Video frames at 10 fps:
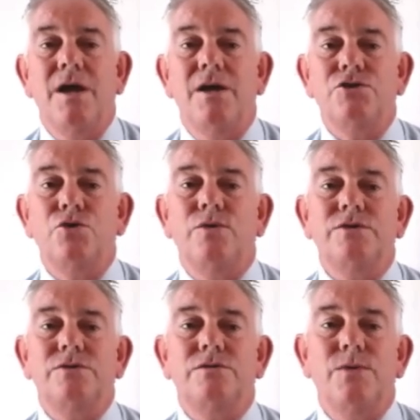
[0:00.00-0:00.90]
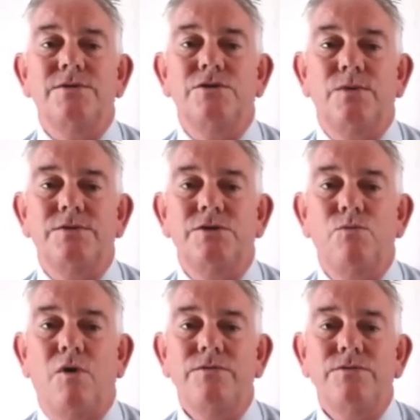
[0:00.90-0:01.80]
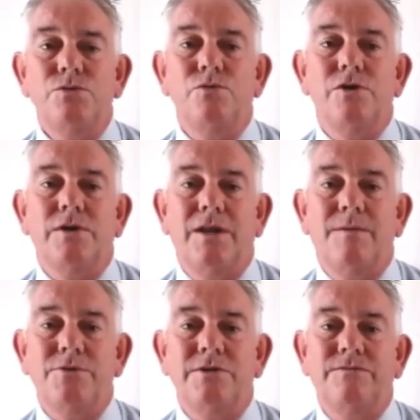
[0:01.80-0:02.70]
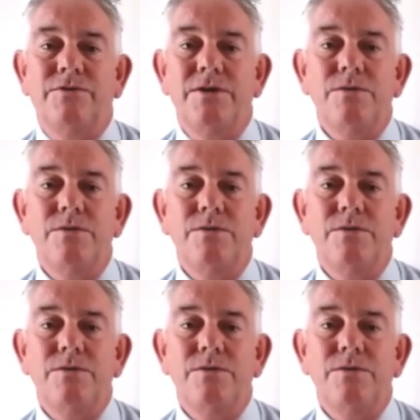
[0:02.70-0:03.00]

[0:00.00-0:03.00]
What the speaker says: During 2021, to work collaboratively